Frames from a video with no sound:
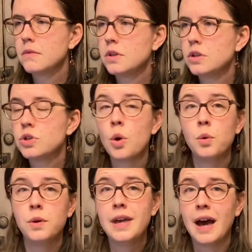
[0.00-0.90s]

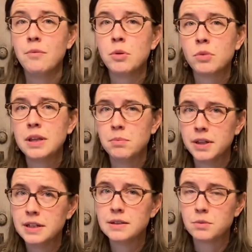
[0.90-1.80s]
So yeah, I've been really
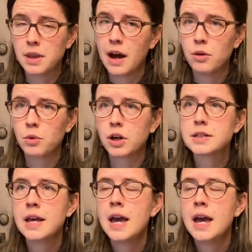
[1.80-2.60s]
pleased with how it works.